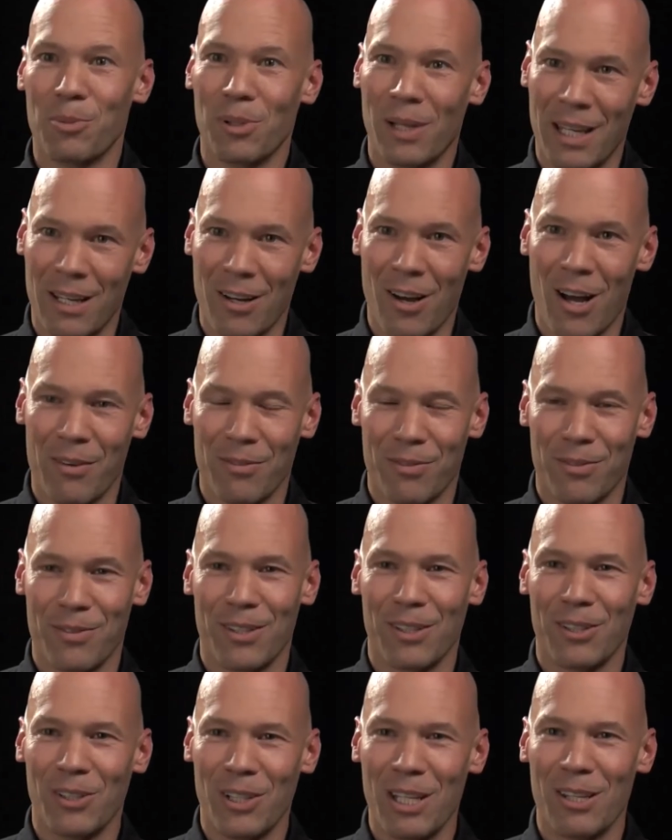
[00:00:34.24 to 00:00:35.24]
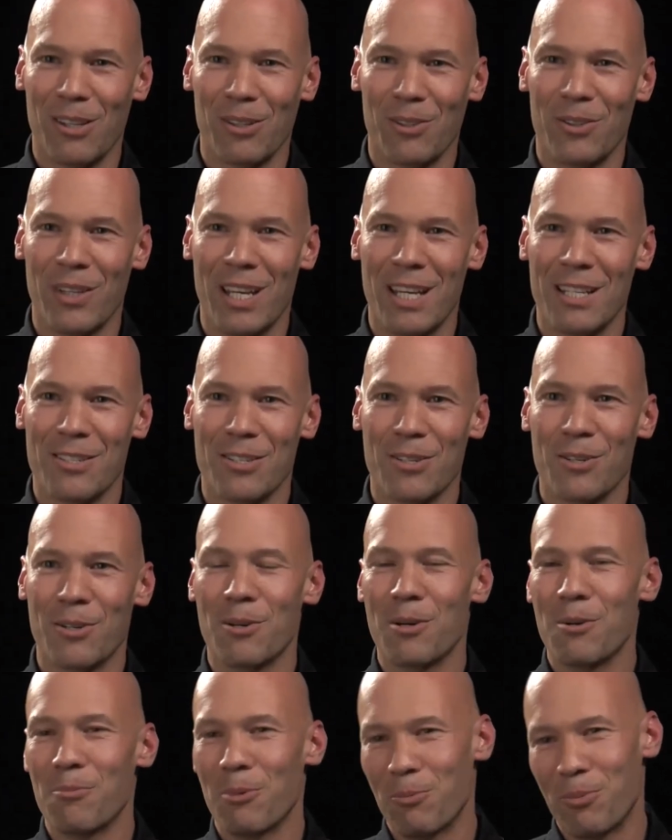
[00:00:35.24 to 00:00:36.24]
playing off the lethal nature,
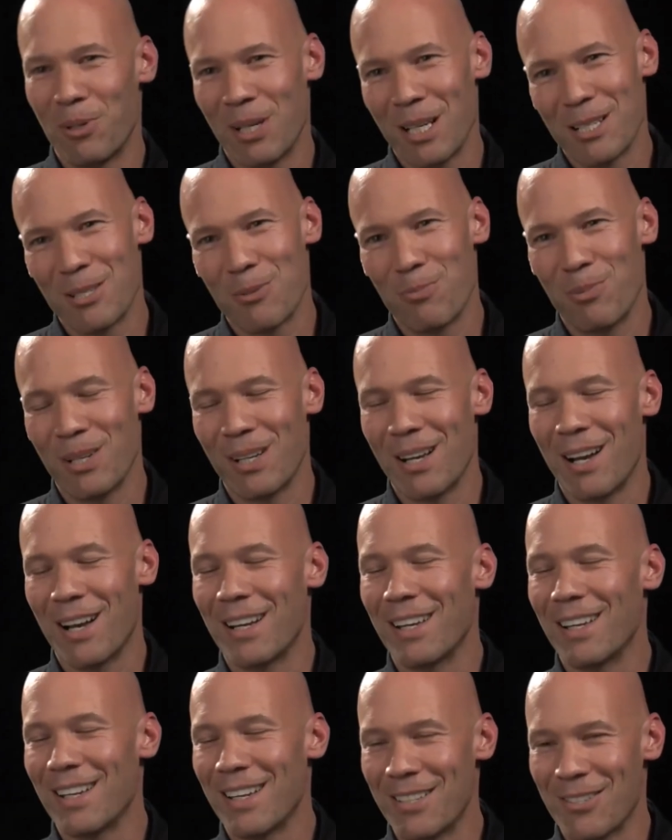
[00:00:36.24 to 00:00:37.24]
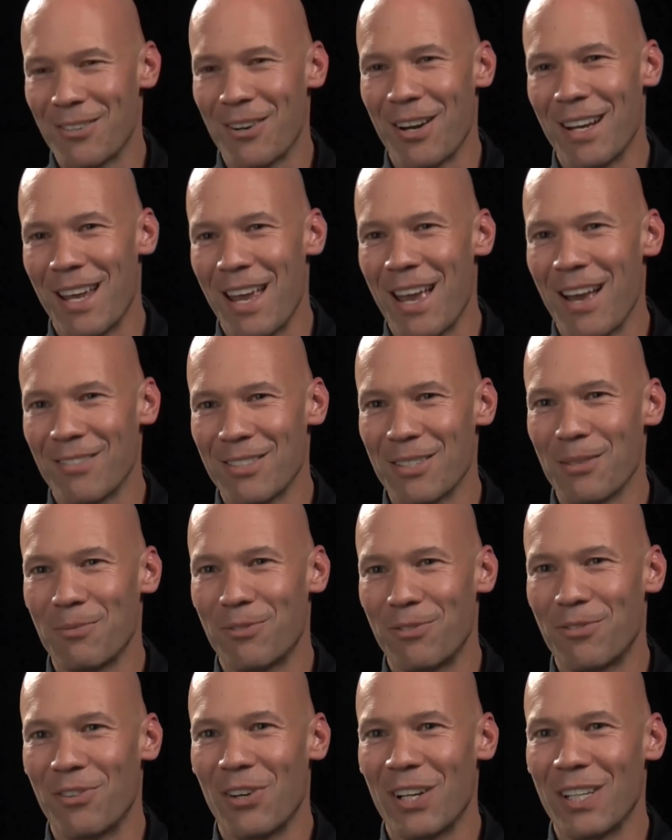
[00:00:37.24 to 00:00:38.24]
but putting a spin on it and trying to have some
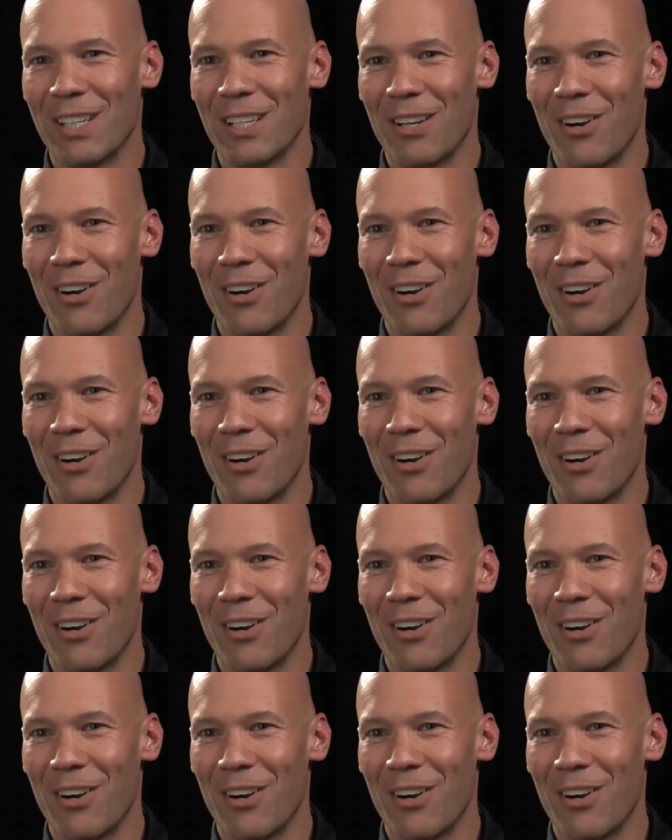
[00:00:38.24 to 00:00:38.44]
fun